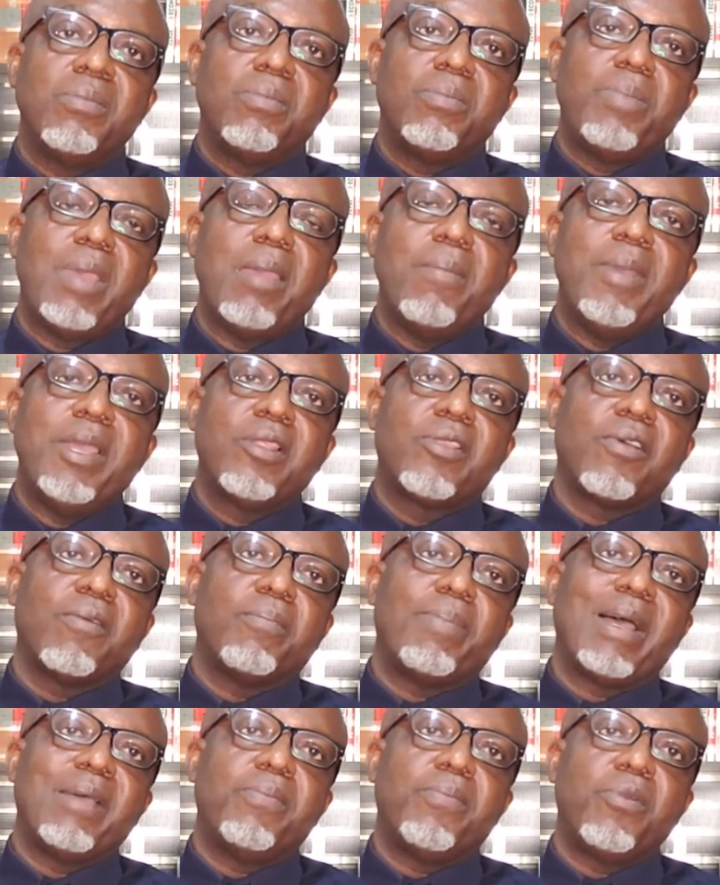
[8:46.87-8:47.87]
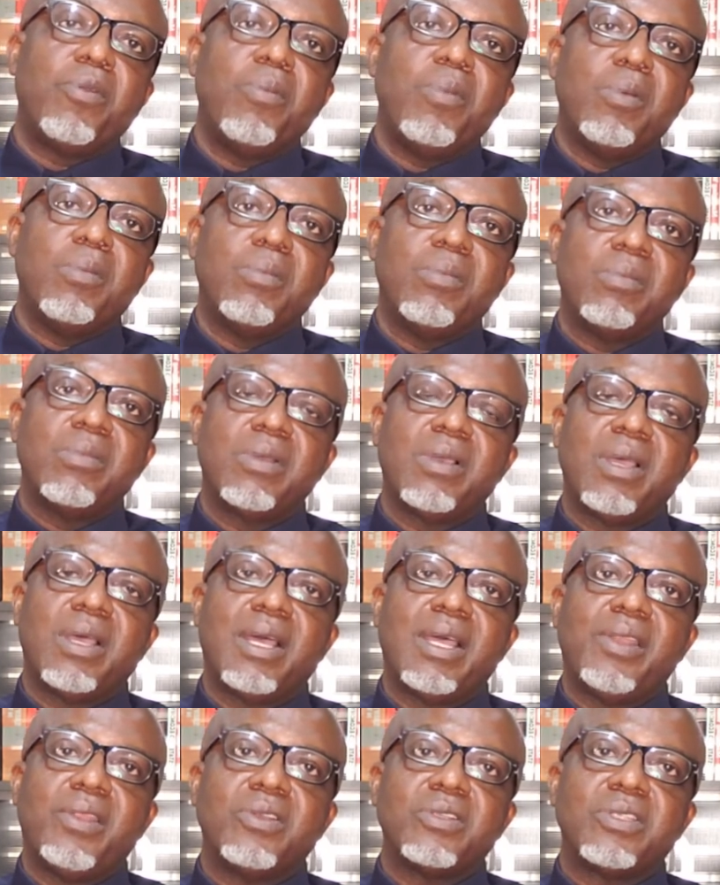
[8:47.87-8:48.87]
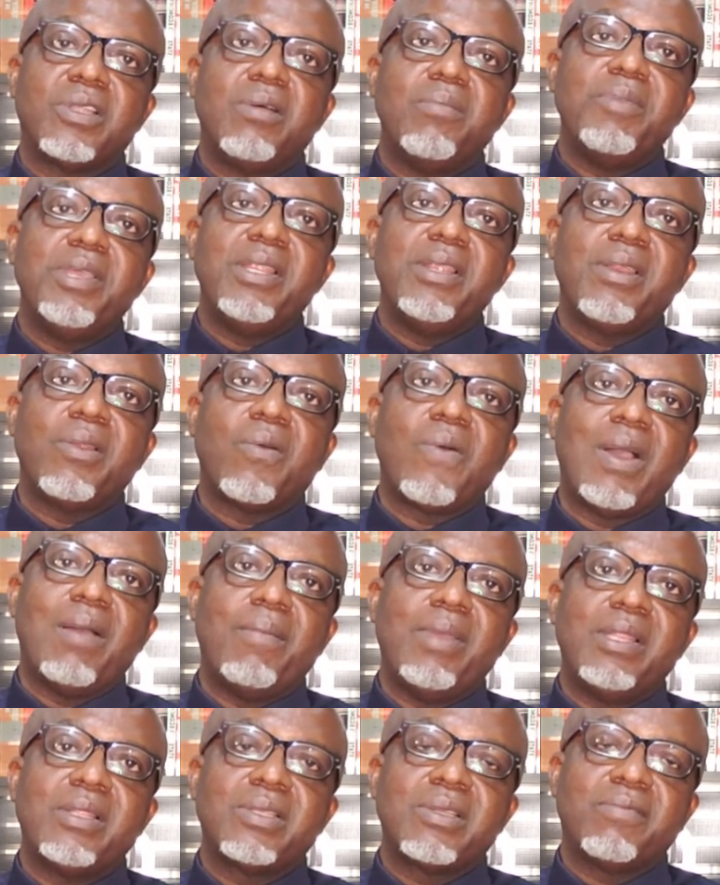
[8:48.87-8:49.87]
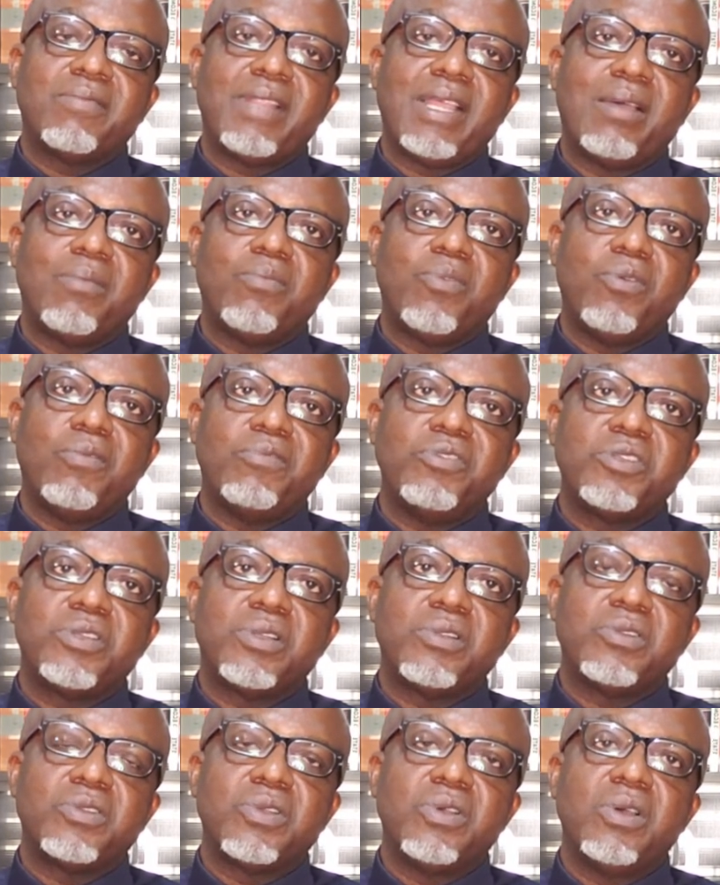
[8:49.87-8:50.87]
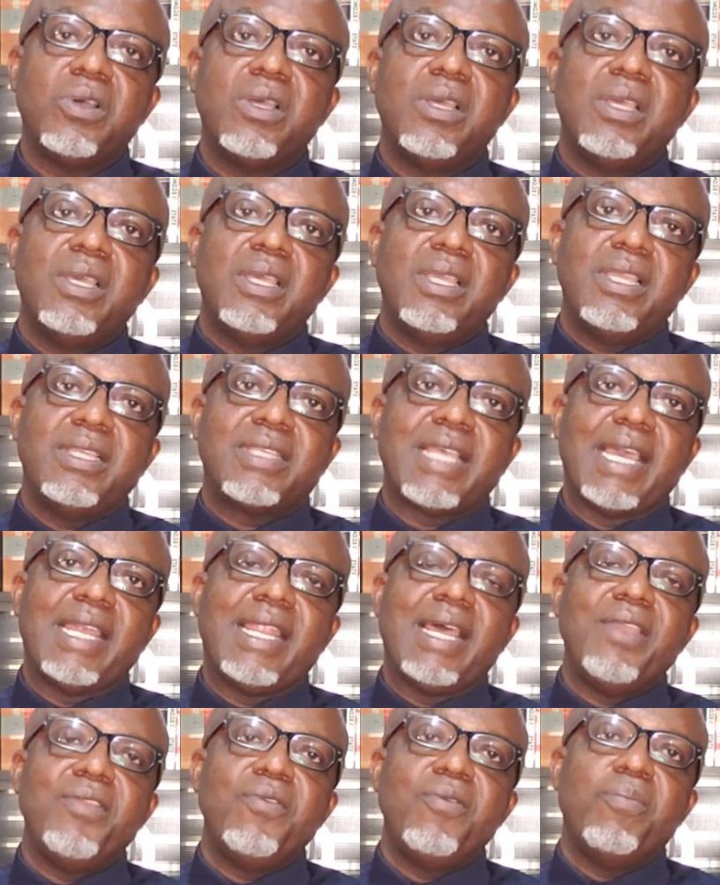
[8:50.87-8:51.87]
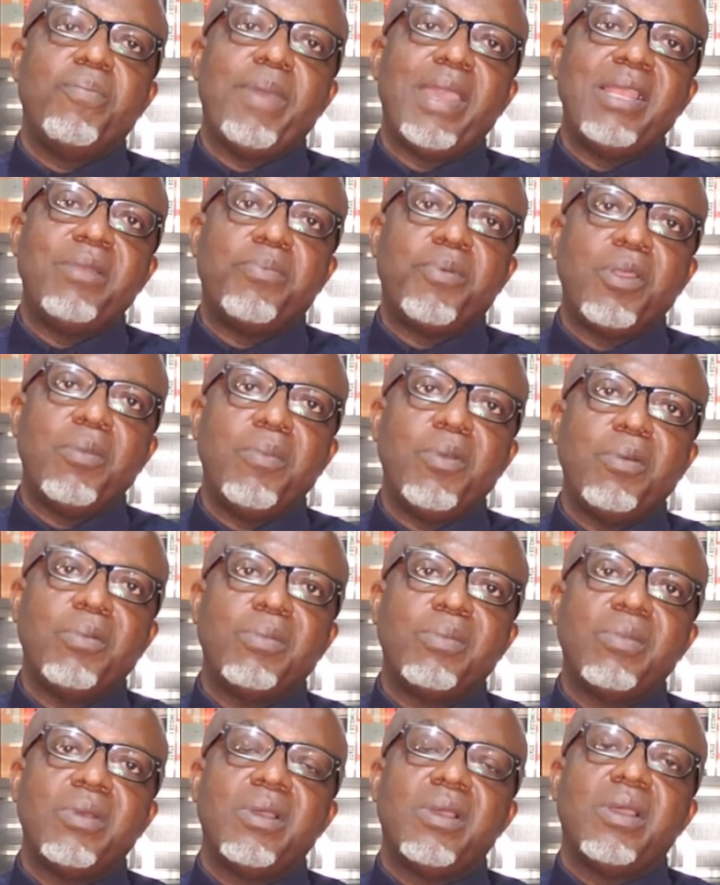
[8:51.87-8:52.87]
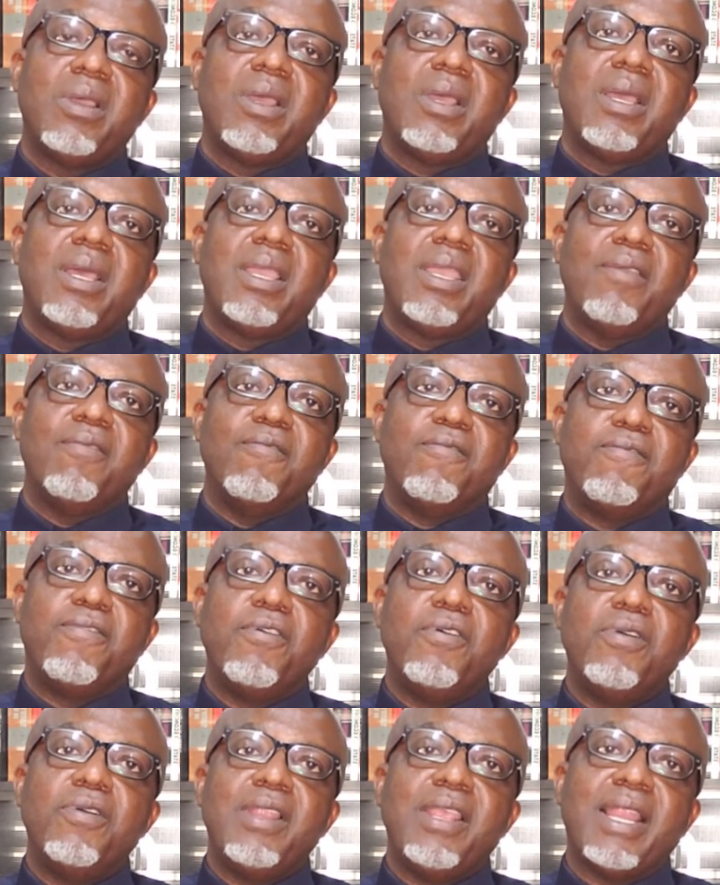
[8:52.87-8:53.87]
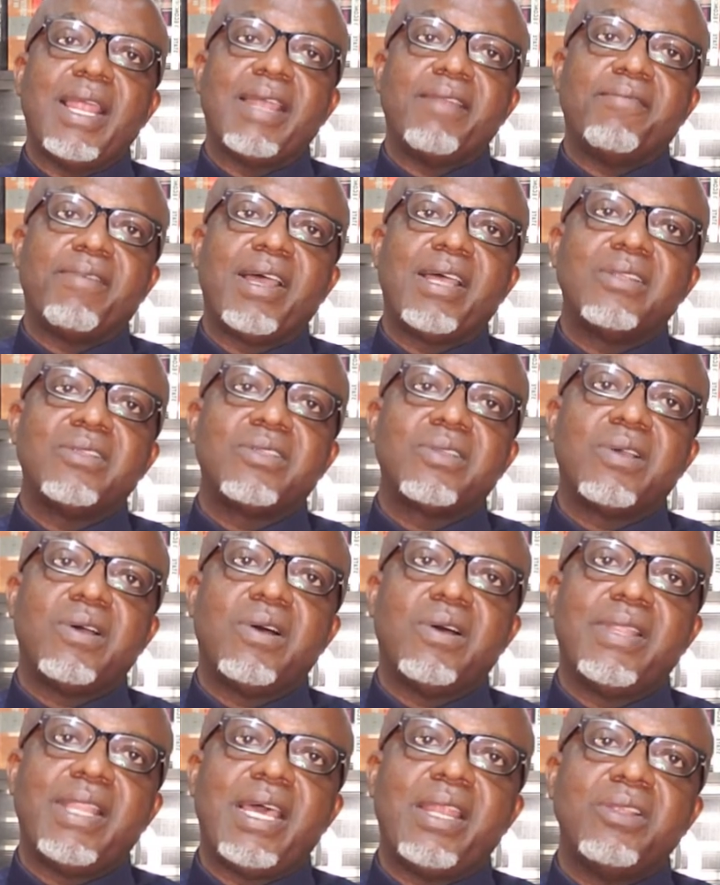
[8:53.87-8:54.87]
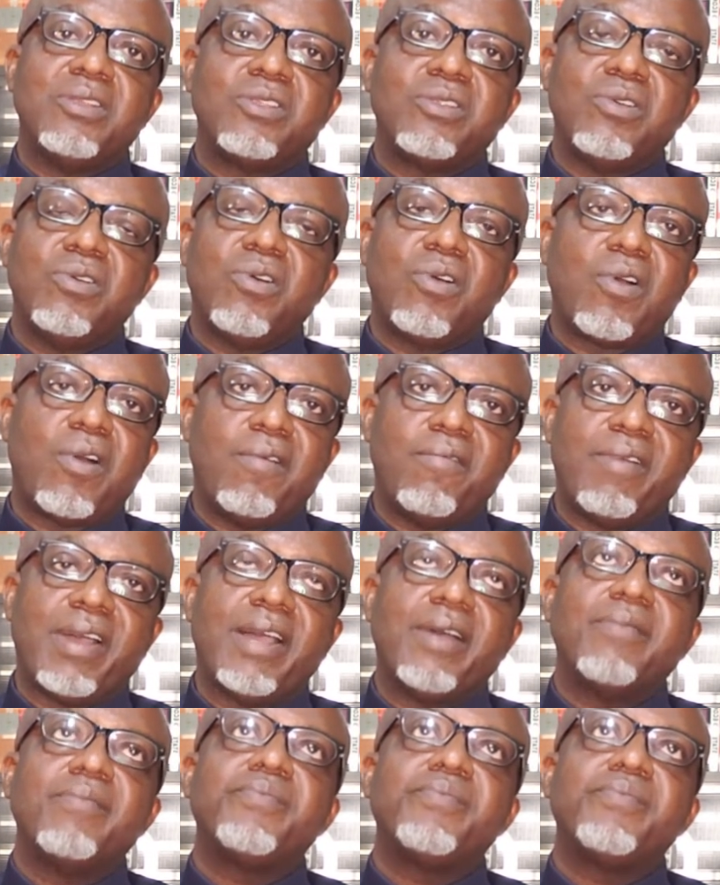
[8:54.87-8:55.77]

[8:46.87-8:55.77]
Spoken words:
payment of part premium does not meet the requirements of that provision. So it's either you pay premium in full in advance or there is no cover.